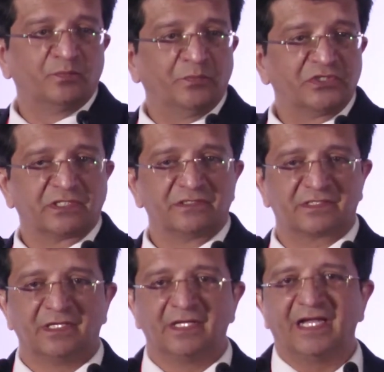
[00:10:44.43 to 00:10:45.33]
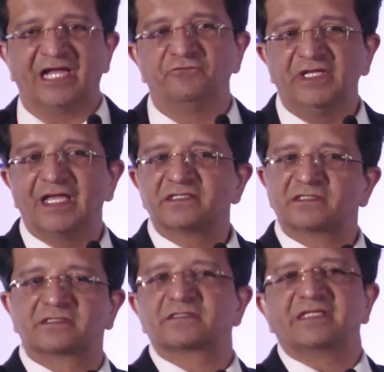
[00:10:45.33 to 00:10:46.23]
permissions, and we
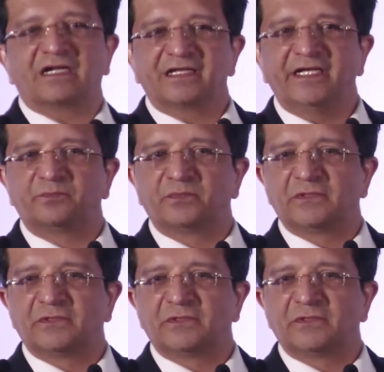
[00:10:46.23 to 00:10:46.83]
as satellite